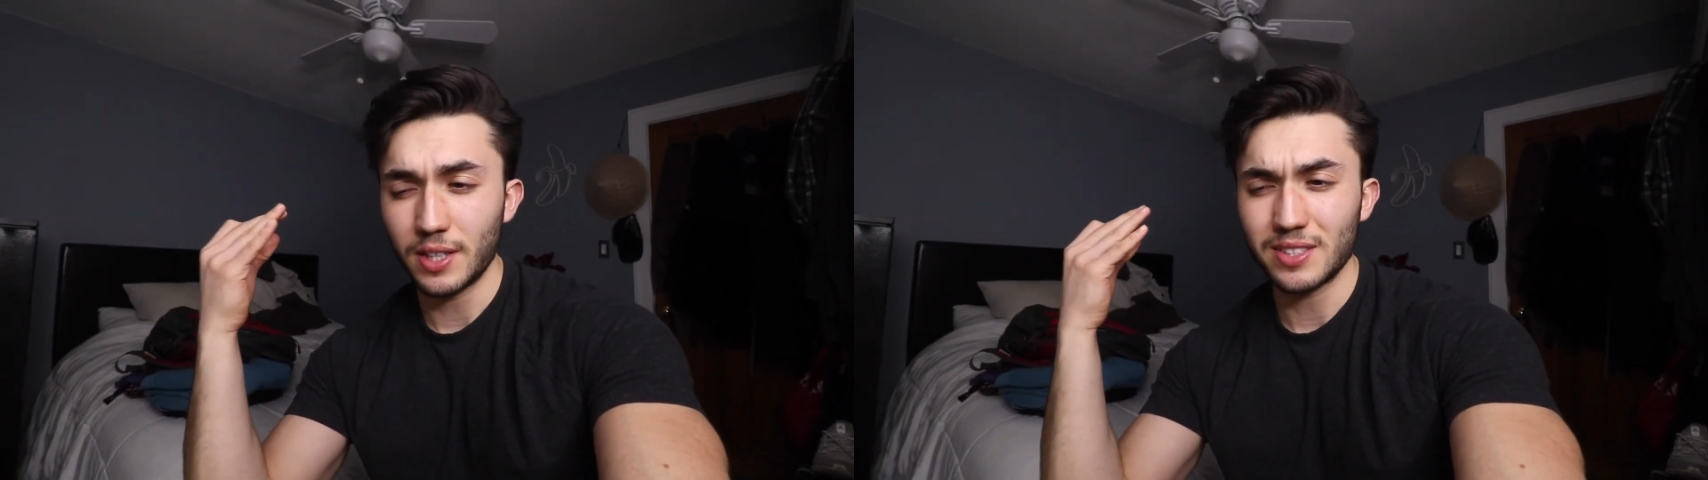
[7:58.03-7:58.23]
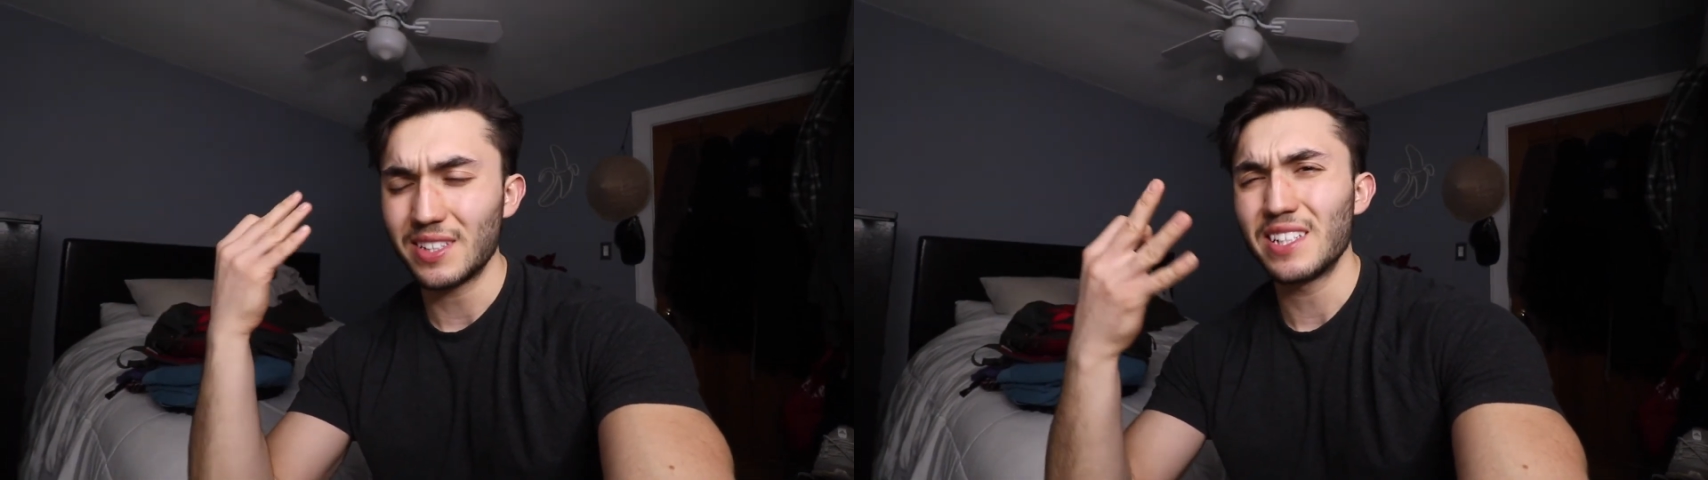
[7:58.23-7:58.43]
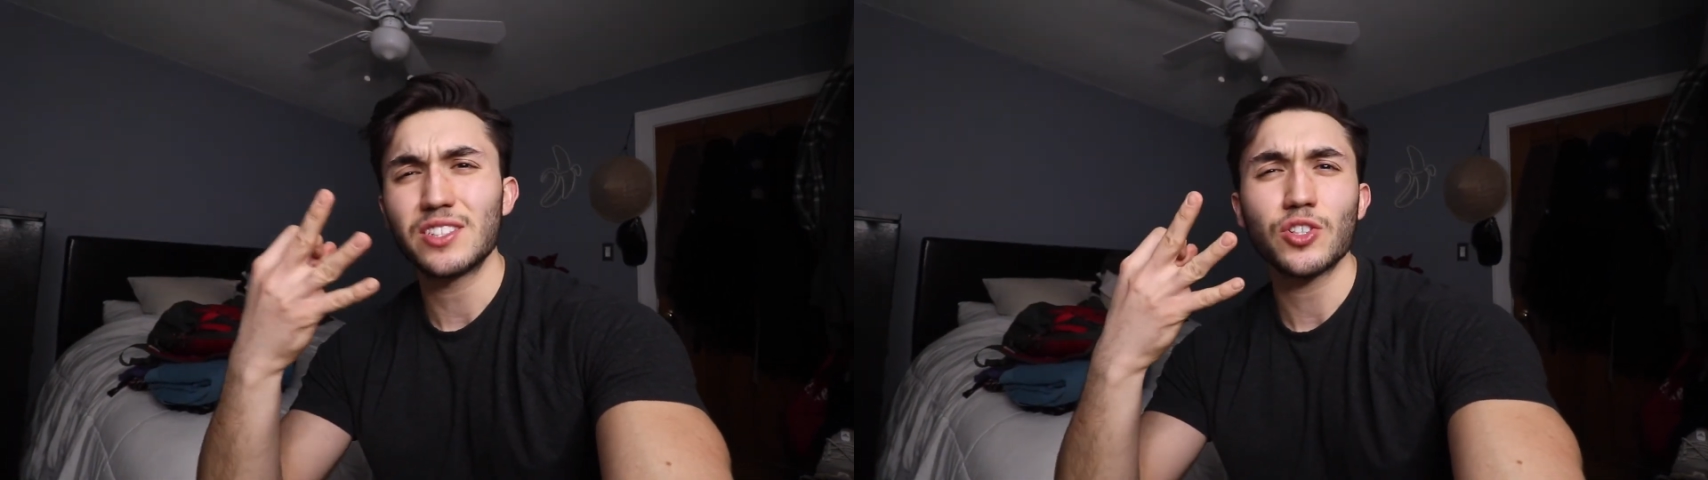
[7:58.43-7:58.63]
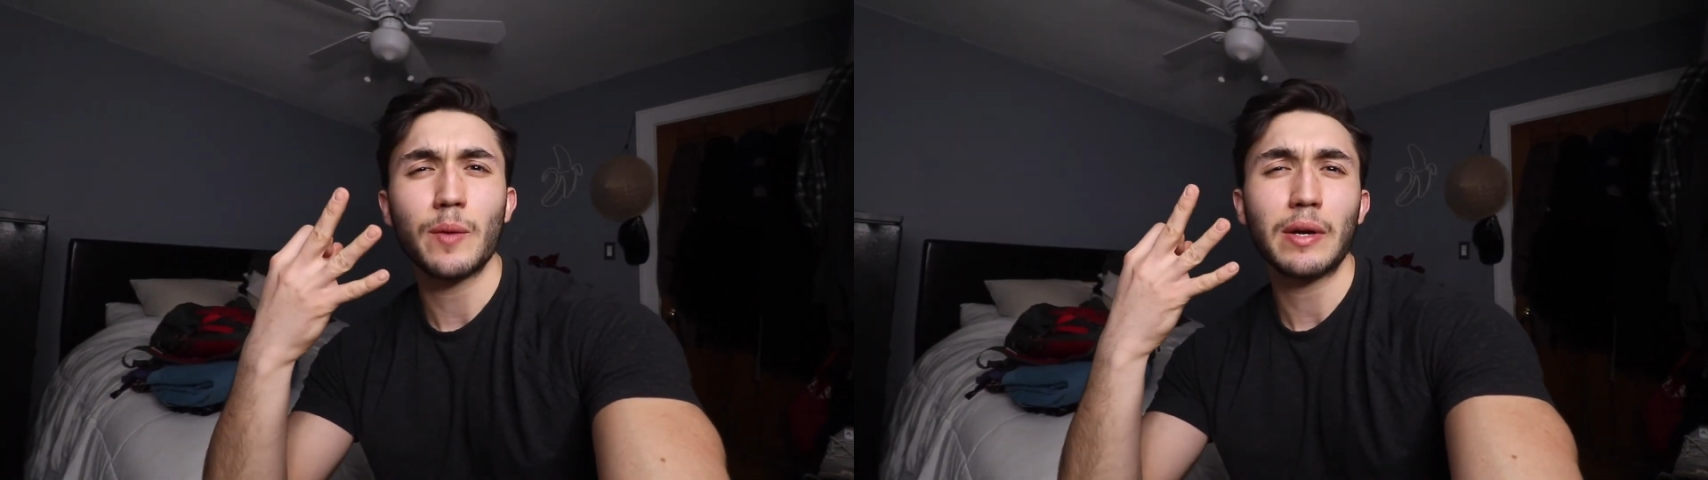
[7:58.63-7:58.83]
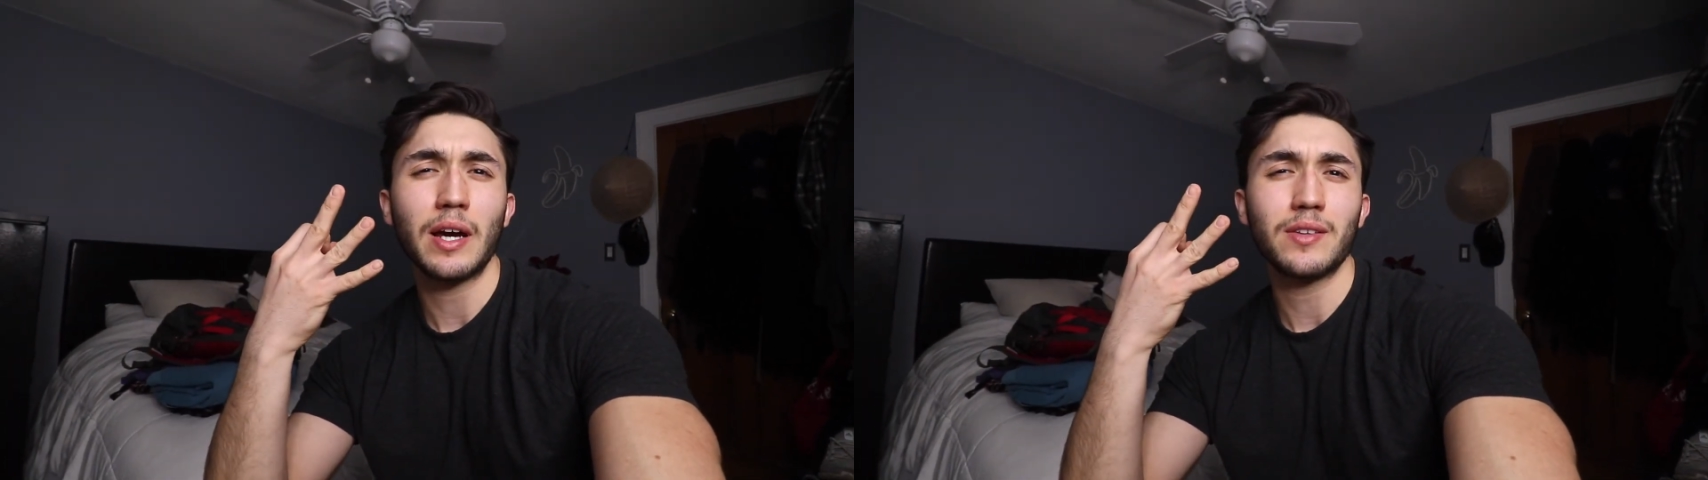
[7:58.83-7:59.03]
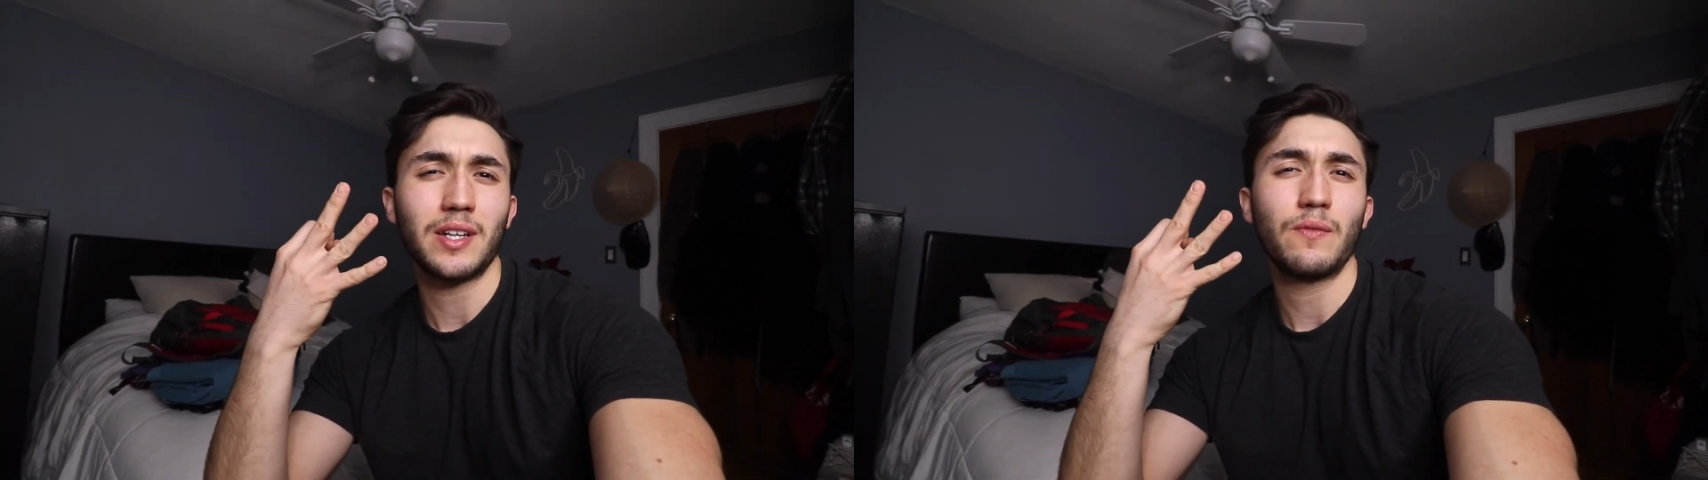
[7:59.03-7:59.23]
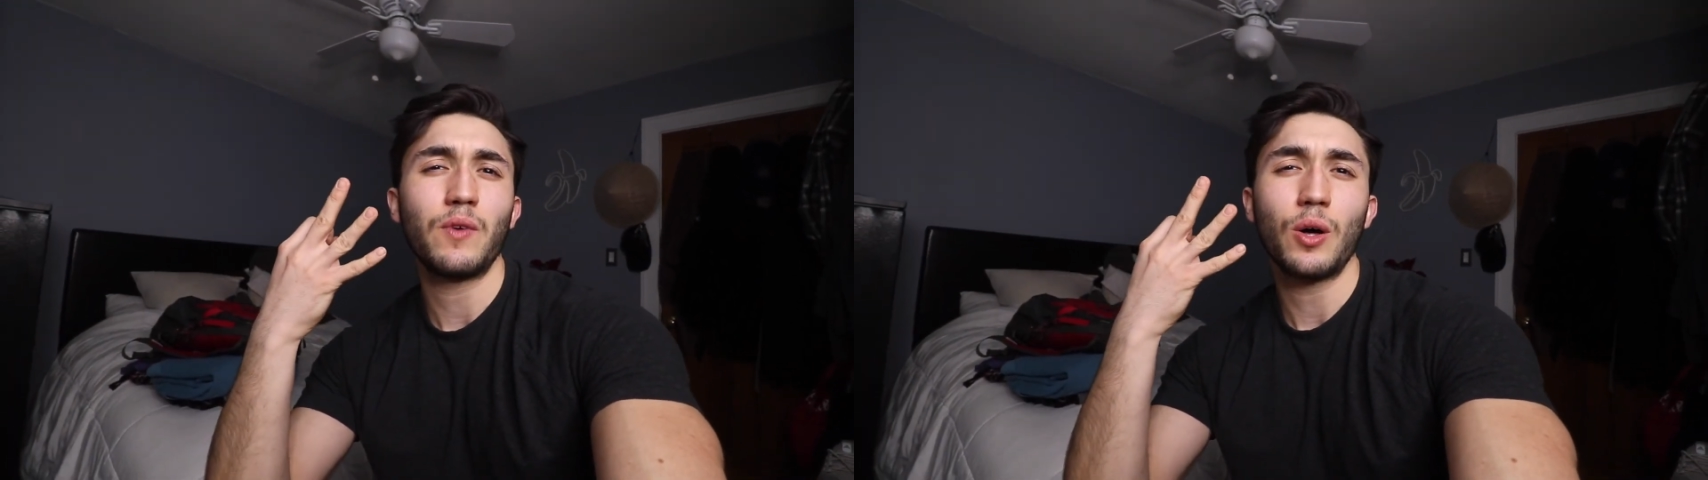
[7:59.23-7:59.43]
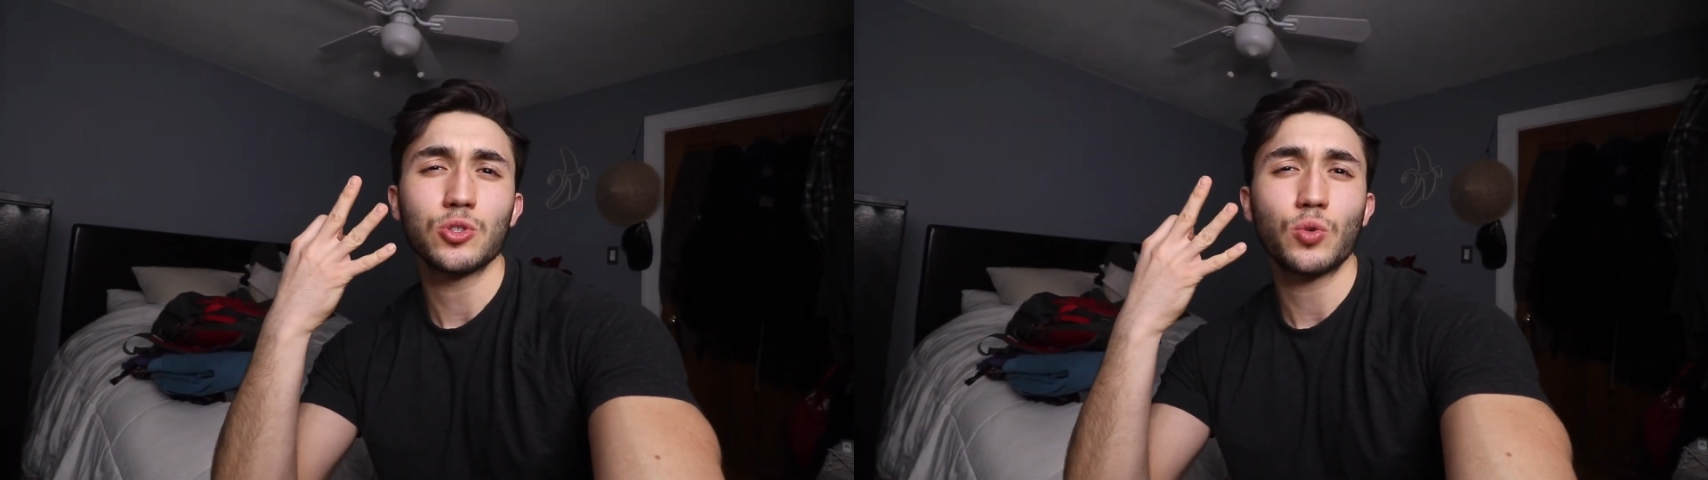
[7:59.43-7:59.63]
this Instagram account that I
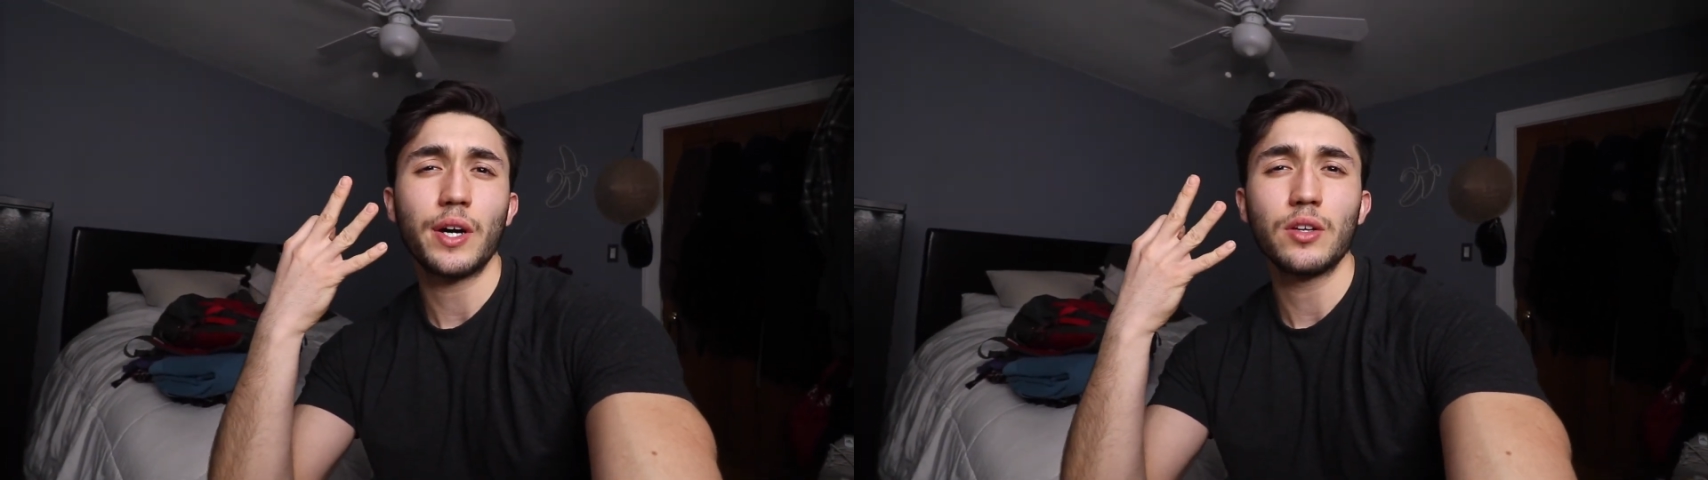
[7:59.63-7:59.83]
follow, Squat